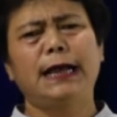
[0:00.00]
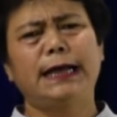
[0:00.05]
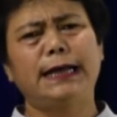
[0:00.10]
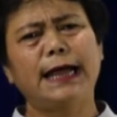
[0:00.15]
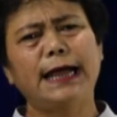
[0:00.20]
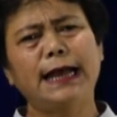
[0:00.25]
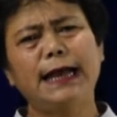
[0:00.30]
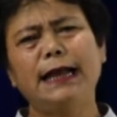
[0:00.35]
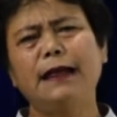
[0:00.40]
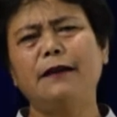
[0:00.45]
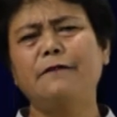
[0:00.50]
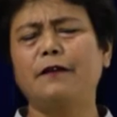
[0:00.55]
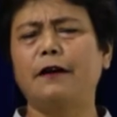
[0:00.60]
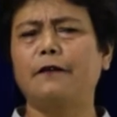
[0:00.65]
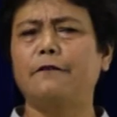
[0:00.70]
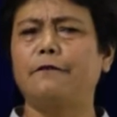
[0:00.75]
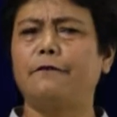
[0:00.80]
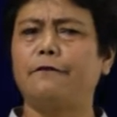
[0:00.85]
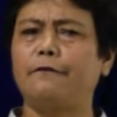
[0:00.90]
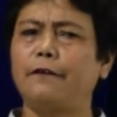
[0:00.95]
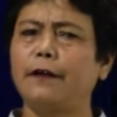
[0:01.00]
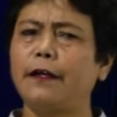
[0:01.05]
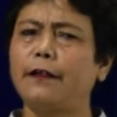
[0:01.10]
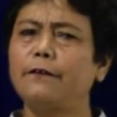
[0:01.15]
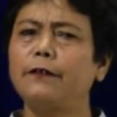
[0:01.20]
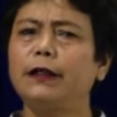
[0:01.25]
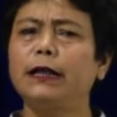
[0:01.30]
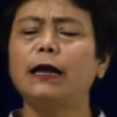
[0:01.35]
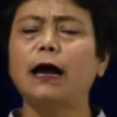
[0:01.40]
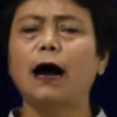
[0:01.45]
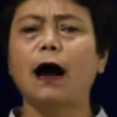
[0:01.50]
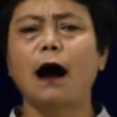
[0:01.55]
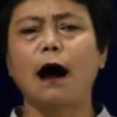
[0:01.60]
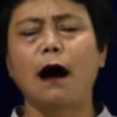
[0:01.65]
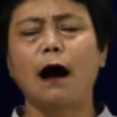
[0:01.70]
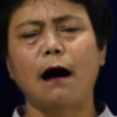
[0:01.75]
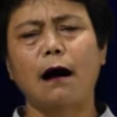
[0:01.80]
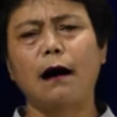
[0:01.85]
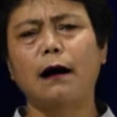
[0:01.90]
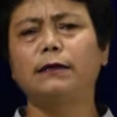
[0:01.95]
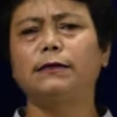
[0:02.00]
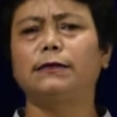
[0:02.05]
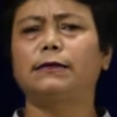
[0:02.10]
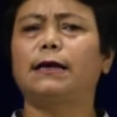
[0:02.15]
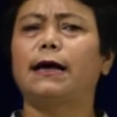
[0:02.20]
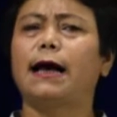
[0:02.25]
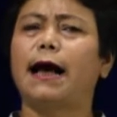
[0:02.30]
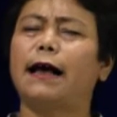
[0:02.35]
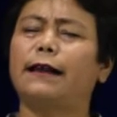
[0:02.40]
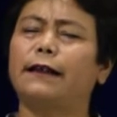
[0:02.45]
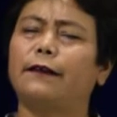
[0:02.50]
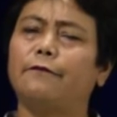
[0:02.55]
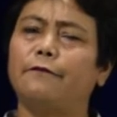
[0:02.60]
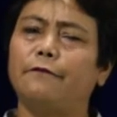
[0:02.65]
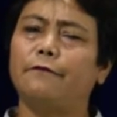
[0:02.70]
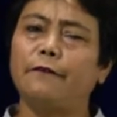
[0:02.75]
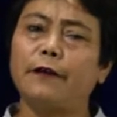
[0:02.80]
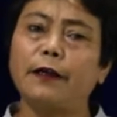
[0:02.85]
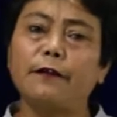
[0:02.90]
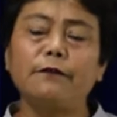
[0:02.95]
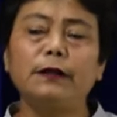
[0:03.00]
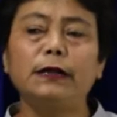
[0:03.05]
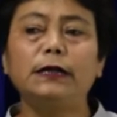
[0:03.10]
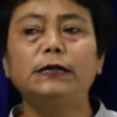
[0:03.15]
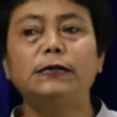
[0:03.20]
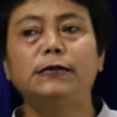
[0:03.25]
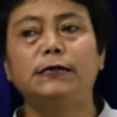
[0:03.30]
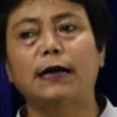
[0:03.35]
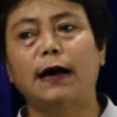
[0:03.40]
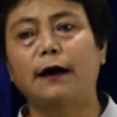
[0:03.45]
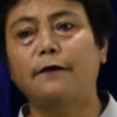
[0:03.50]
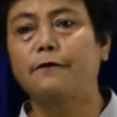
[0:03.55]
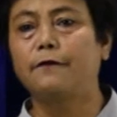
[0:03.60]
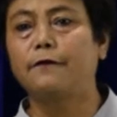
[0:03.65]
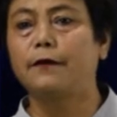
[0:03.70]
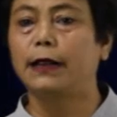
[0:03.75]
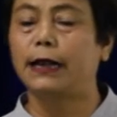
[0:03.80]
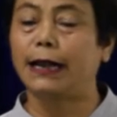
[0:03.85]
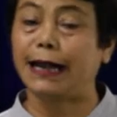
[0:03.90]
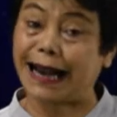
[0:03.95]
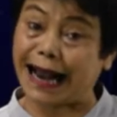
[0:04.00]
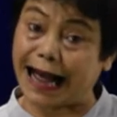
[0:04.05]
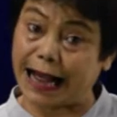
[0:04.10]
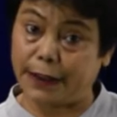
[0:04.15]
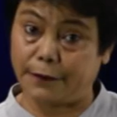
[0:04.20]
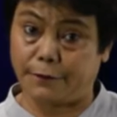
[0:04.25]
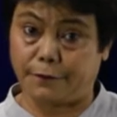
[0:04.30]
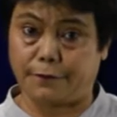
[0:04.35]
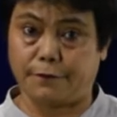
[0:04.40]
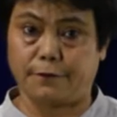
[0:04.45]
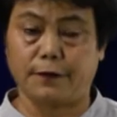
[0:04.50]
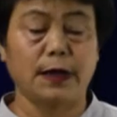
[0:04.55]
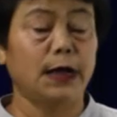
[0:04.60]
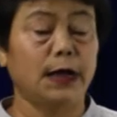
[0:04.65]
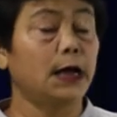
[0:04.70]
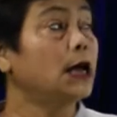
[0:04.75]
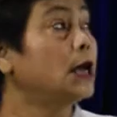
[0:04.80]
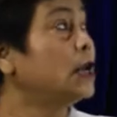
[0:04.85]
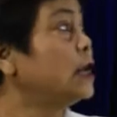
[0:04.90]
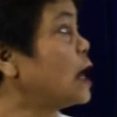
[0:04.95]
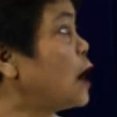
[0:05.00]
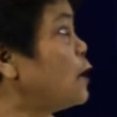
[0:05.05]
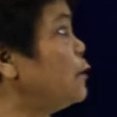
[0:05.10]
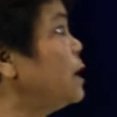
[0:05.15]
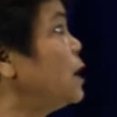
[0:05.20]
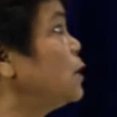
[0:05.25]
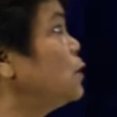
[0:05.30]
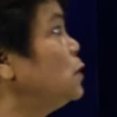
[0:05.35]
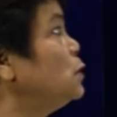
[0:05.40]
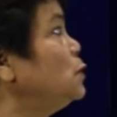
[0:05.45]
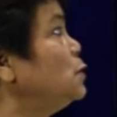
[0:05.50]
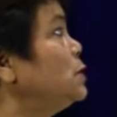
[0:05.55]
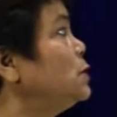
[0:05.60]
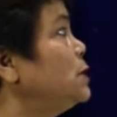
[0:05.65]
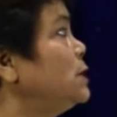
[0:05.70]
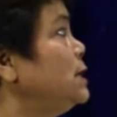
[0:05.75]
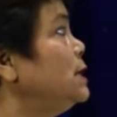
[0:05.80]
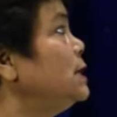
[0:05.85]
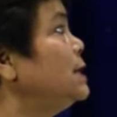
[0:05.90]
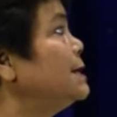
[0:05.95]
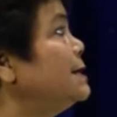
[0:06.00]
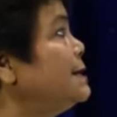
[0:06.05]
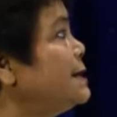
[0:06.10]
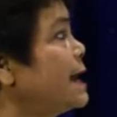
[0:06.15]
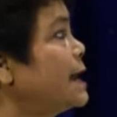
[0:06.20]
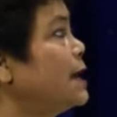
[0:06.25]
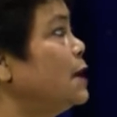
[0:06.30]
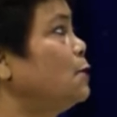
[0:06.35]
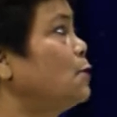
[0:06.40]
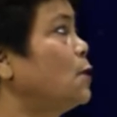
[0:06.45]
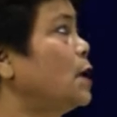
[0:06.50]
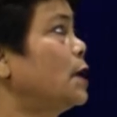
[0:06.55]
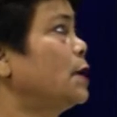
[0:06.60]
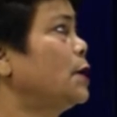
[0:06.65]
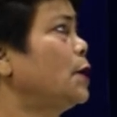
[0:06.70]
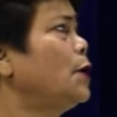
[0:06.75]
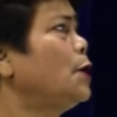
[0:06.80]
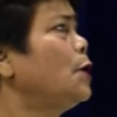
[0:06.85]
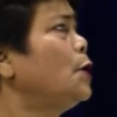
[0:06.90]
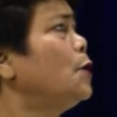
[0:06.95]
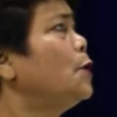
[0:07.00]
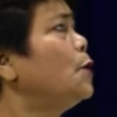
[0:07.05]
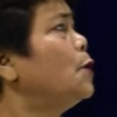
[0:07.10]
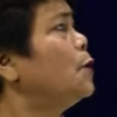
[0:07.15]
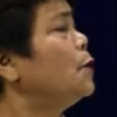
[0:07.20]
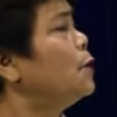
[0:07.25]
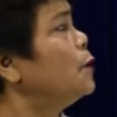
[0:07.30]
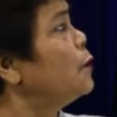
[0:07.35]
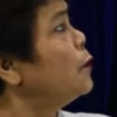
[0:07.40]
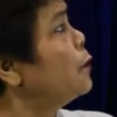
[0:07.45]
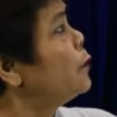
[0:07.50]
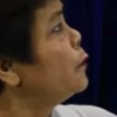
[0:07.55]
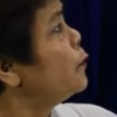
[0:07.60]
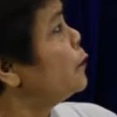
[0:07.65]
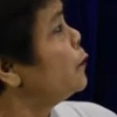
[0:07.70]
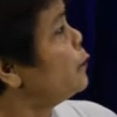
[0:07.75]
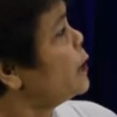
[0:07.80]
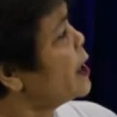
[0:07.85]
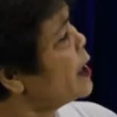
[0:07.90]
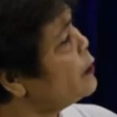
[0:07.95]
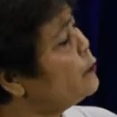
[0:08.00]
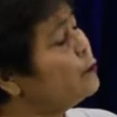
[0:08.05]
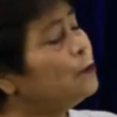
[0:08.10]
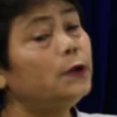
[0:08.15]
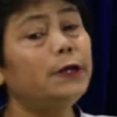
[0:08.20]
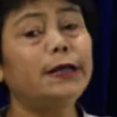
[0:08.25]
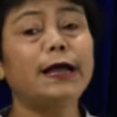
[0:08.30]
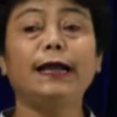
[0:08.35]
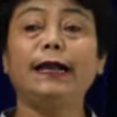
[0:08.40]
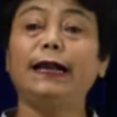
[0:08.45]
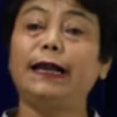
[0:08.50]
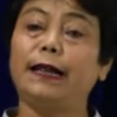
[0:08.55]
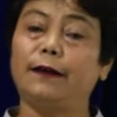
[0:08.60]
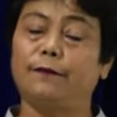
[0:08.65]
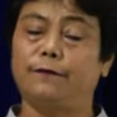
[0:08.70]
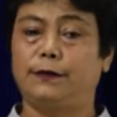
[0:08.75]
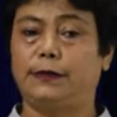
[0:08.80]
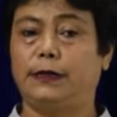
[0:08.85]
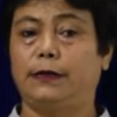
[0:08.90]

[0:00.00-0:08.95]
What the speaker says: They lived a very hard and a very tough life. Now we are going to see the second one. Where do they live?